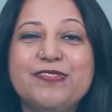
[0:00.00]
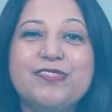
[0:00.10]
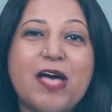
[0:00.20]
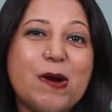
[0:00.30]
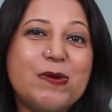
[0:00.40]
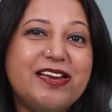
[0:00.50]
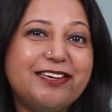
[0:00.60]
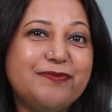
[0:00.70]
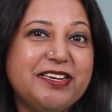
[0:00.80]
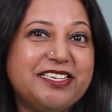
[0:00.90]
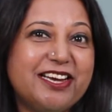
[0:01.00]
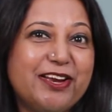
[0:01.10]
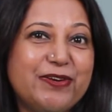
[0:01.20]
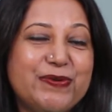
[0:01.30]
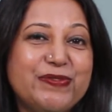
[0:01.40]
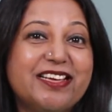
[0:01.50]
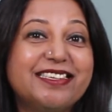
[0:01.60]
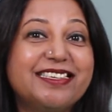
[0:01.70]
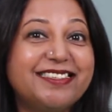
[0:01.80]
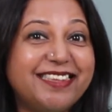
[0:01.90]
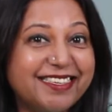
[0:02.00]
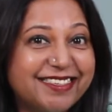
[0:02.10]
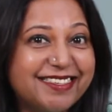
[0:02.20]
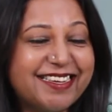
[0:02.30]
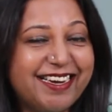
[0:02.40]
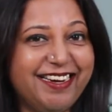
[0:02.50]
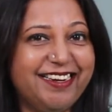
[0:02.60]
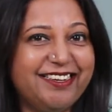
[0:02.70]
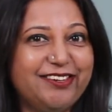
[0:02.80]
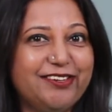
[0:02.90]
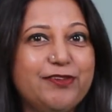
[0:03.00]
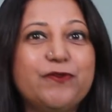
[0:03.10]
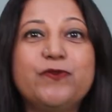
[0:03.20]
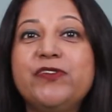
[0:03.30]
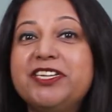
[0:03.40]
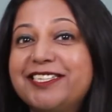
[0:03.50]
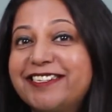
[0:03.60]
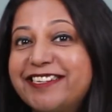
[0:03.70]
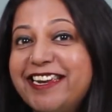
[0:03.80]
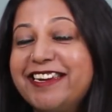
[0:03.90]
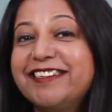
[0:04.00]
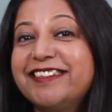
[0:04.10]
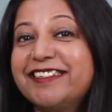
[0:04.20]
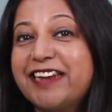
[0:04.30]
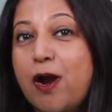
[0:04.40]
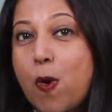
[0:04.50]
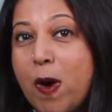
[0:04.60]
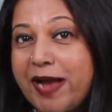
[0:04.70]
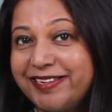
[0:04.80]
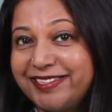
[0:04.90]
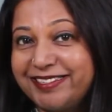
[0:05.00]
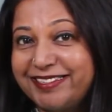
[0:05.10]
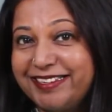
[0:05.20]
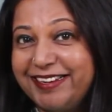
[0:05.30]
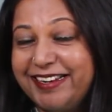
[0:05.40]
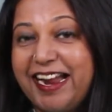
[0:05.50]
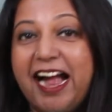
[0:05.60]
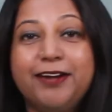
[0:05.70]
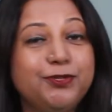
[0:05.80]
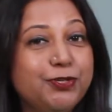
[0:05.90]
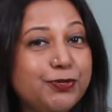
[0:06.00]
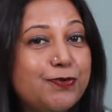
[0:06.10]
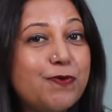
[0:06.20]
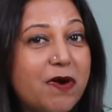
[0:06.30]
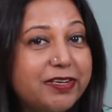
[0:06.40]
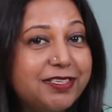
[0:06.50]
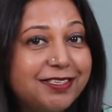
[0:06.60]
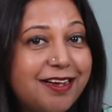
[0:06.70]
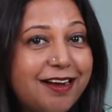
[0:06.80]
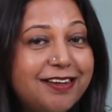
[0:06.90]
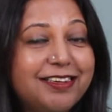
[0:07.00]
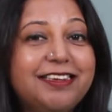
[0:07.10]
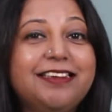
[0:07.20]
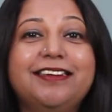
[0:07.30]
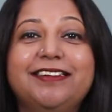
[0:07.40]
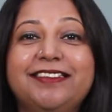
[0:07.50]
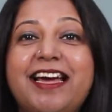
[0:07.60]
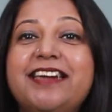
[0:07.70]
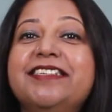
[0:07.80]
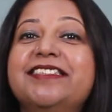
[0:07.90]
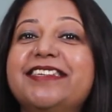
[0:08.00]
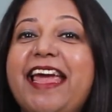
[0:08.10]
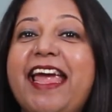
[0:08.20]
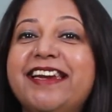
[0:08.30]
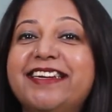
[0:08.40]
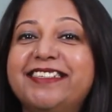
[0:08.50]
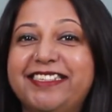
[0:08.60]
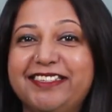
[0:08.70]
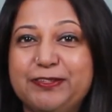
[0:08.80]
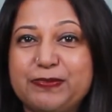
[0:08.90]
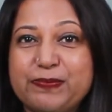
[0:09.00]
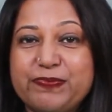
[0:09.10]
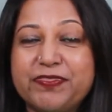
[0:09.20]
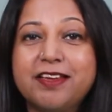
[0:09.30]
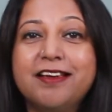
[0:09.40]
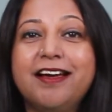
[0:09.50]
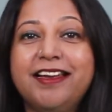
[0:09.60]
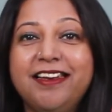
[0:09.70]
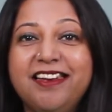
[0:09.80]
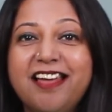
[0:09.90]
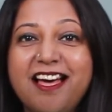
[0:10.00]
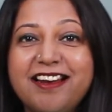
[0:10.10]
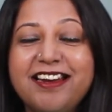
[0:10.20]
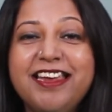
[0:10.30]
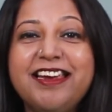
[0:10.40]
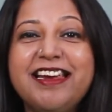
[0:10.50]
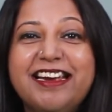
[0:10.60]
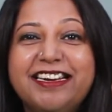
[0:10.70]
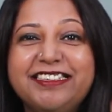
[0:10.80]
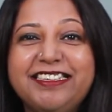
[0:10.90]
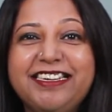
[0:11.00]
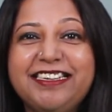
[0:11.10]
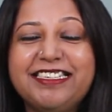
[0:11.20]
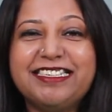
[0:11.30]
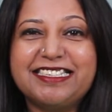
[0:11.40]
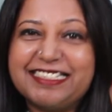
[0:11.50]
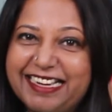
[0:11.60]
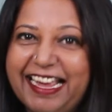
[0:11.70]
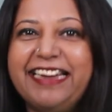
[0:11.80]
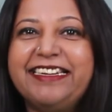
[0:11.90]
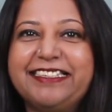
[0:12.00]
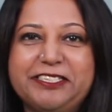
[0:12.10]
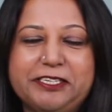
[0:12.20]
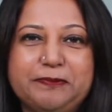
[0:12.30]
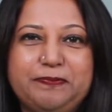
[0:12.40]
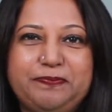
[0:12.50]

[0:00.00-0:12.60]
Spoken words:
Now let me tell you the sixth skill which trainers require. And do you know what is that? That is energy. Learning needs energy.